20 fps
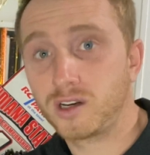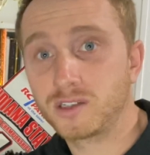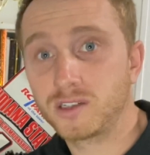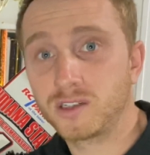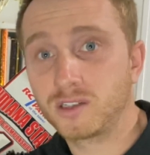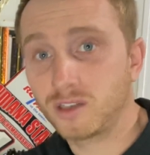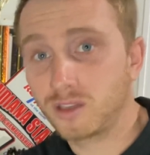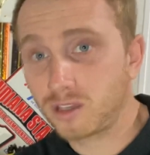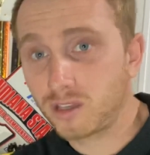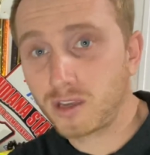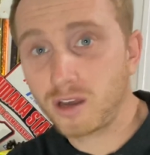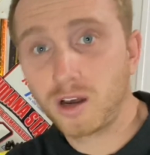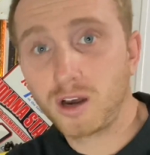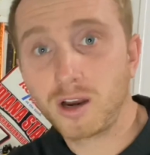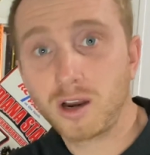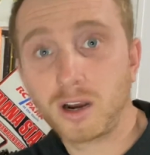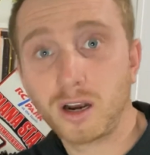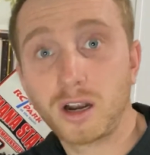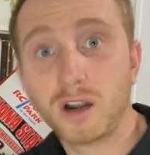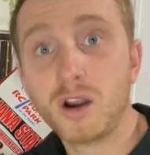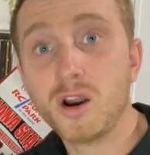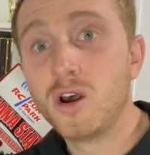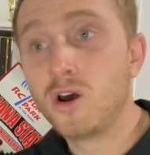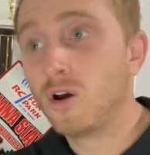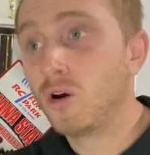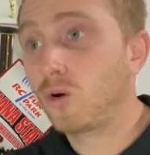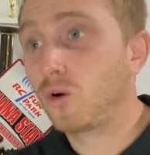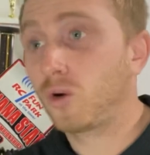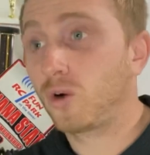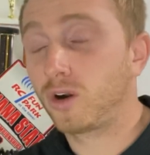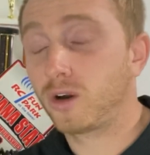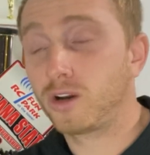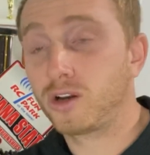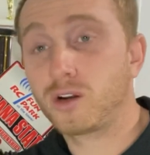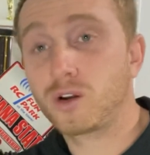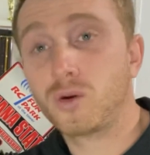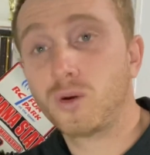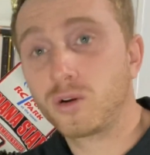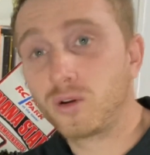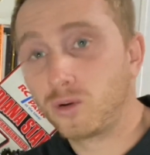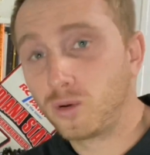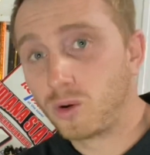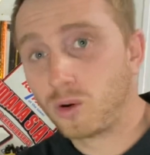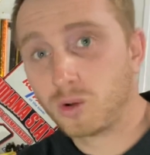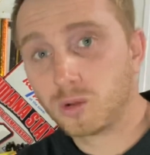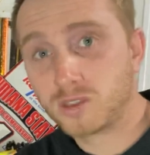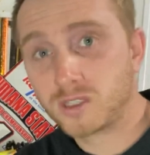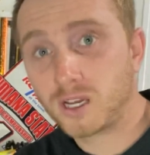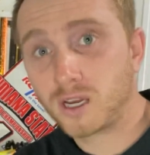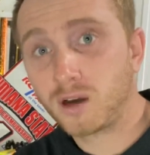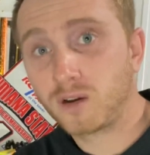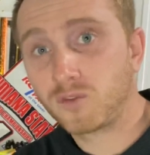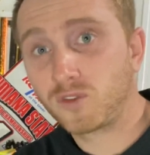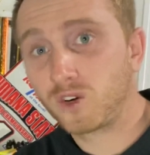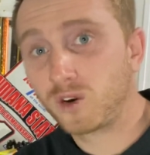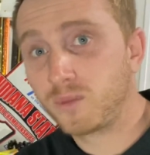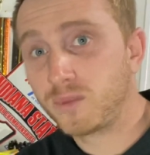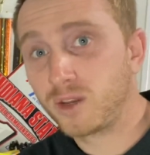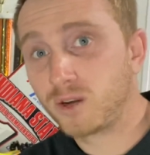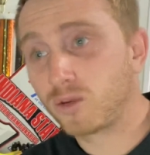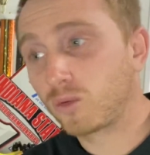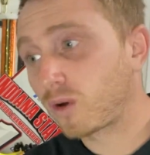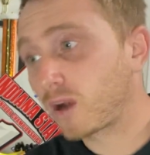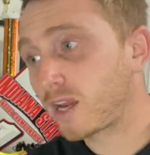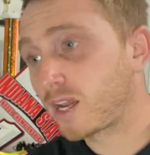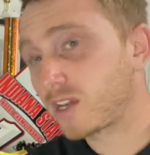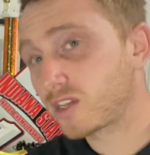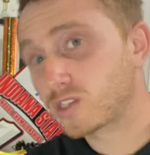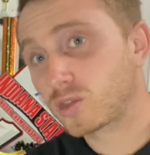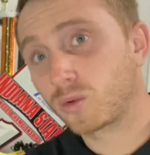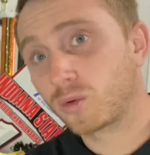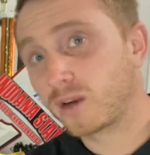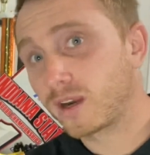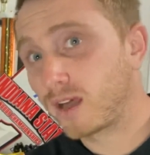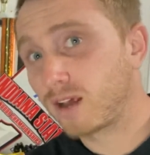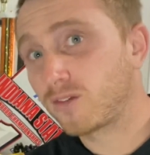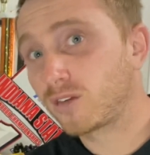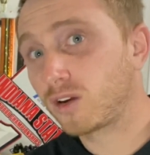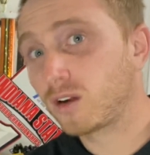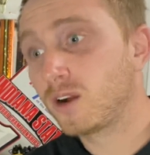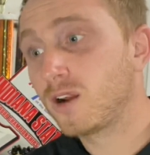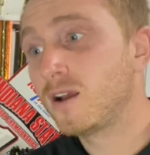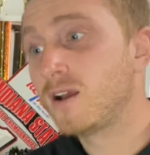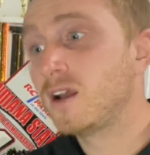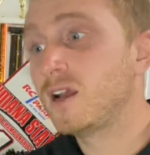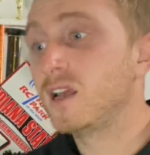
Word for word: into the car, or you're going to a hotel for a big race or whatever,